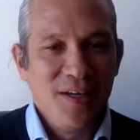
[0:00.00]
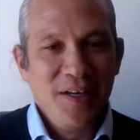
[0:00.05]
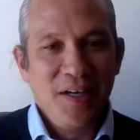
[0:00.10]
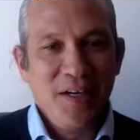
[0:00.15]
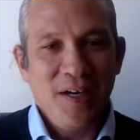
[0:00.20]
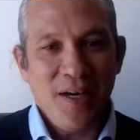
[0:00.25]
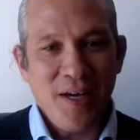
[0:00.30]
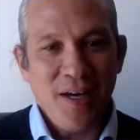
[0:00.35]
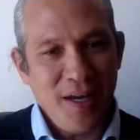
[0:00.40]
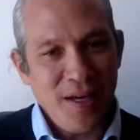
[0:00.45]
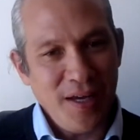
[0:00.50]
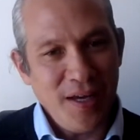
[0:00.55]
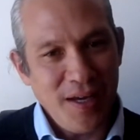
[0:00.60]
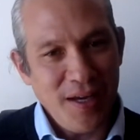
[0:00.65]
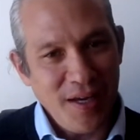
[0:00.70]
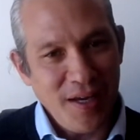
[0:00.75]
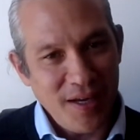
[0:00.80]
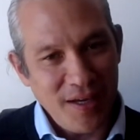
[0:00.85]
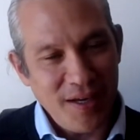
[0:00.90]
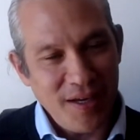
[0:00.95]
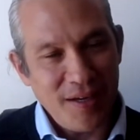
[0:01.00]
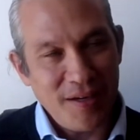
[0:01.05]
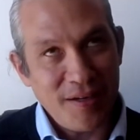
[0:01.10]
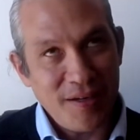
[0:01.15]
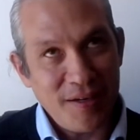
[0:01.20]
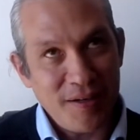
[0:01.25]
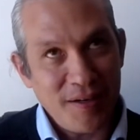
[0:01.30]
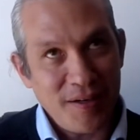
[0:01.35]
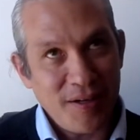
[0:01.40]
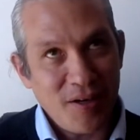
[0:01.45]

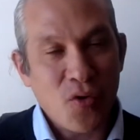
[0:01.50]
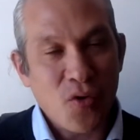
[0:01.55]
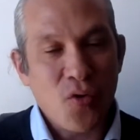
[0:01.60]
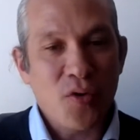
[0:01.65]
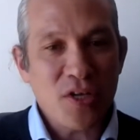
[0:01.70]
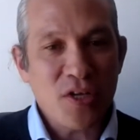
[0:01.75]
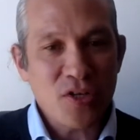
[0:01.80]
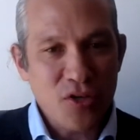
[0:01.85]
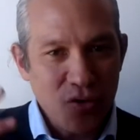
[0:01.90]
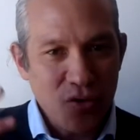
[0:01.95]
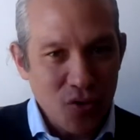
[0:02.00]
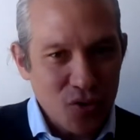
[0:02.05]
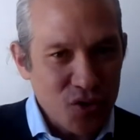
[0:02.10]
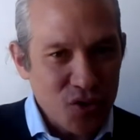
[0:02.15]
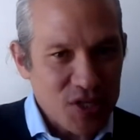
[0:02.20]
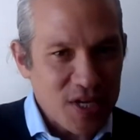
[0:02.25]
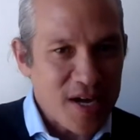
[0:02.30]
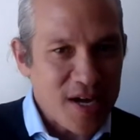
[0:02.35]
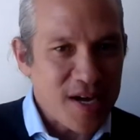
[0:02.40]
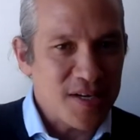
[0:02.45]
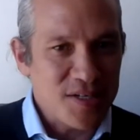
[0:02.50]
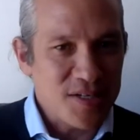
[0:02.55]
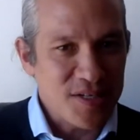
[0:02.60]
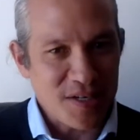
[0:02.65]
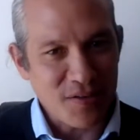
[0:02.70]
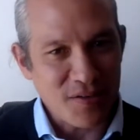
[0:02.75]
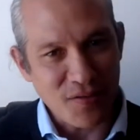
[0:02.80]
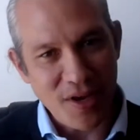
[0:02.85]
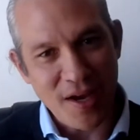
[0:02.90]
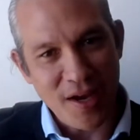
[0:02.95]
uh, according to your standards
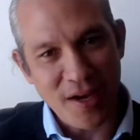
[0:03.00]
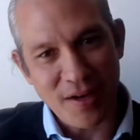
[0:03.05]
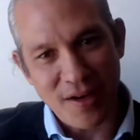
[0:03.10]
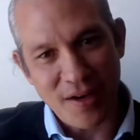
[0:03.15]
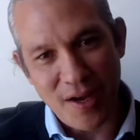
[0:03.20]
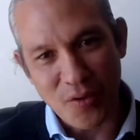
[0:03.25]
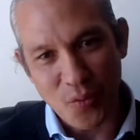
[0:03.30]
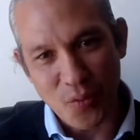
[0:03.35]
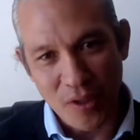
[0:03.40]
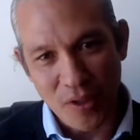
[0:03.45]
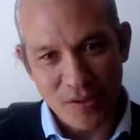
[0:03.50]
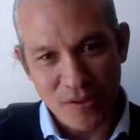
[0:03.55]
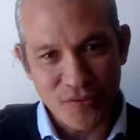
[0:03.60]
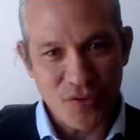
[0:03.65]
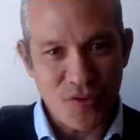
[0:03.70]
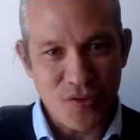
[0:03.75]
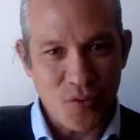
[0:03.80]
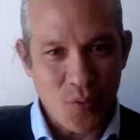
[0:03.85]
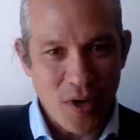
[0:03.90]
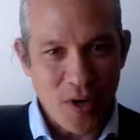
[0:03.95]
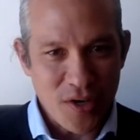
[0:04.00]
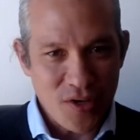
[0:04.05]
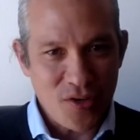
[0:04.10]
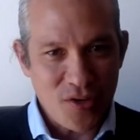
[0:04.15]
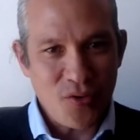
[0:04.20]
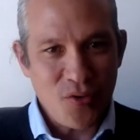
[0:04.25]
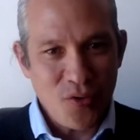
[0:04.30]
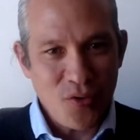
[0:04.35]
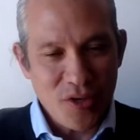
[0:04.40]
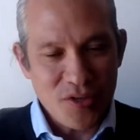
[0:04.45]
and, and, and worldview, where
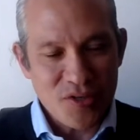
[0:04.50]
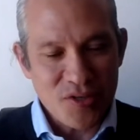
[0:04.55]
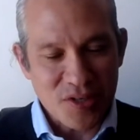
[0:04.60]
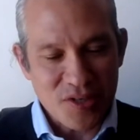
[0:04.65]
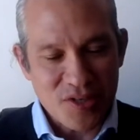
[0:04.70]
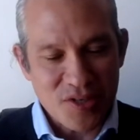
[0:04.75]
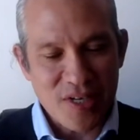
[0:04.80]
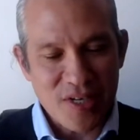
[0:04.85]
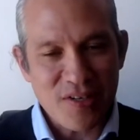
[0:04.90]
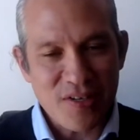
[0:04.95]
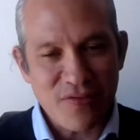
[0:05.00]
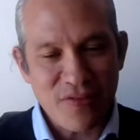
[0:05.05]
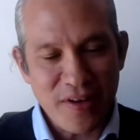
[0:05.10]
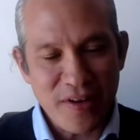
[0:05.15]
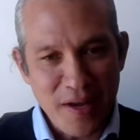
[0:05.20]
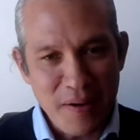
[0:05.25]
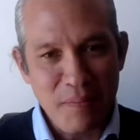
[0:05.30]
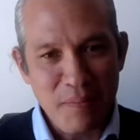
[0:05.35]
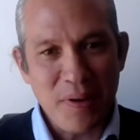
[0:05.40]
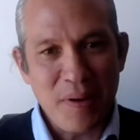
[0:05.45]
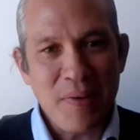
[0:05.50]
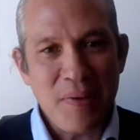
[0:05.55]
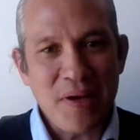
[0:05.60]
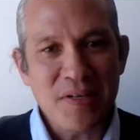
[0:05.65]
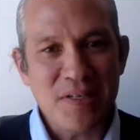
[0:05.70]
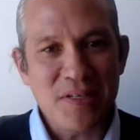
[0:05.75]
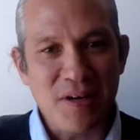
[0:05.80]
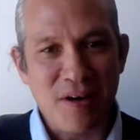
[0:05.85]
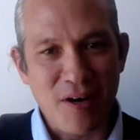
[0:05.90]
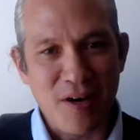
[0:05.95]
you successfully
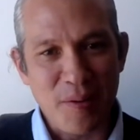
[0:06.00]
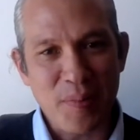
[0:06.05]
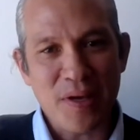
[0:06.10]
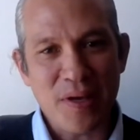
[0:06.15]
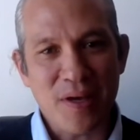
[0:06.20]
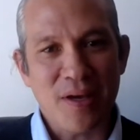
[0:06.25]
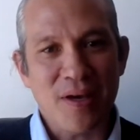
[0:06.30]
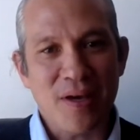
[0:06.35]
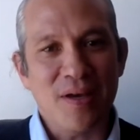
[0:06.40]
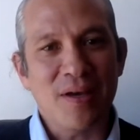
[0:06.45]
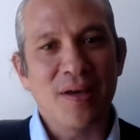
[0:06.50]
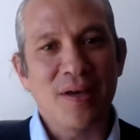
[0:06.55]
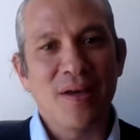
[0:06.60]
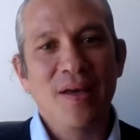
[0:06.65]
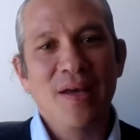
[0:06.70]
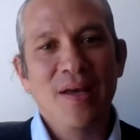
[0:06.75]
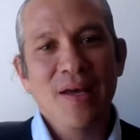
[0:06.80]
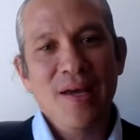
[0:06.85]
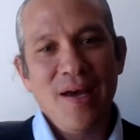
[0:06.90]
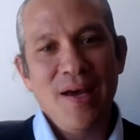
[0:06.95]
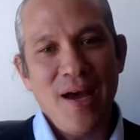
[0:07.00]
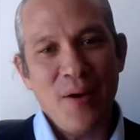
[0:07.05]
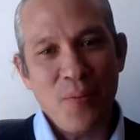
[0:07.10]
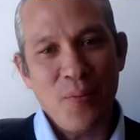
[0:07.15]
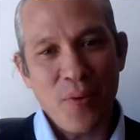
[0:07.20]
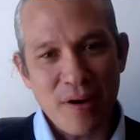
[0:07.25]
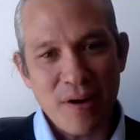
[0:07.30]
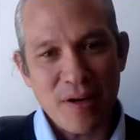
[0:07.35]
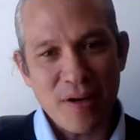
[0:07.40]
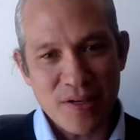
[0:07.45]
implemented R P A and
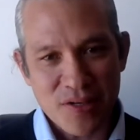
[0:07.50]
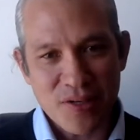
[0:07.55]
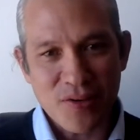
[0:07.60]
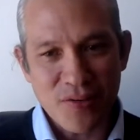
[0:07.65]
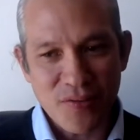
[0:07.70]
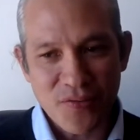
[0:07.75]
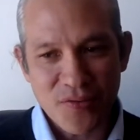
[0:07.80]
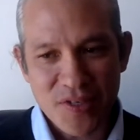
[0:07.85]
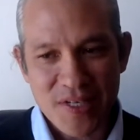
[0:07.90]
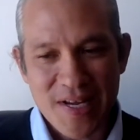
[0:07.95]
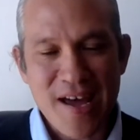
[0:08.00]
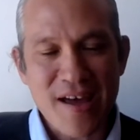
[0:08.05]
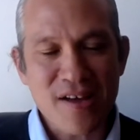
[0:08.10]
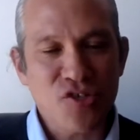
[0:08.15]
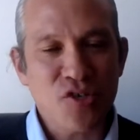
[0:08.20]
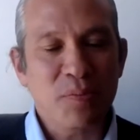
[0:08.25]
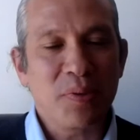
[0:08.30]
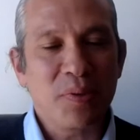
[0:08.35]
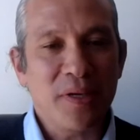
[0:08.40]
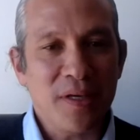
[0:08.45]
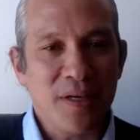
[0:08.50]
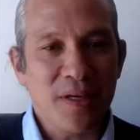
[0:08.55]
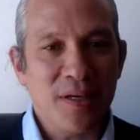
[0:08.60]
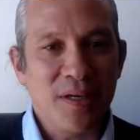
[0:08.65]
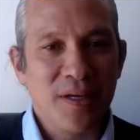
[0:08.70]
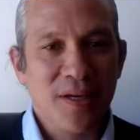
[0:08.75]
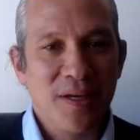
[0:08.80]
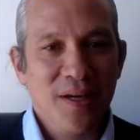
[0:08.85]
where it sort of tangibly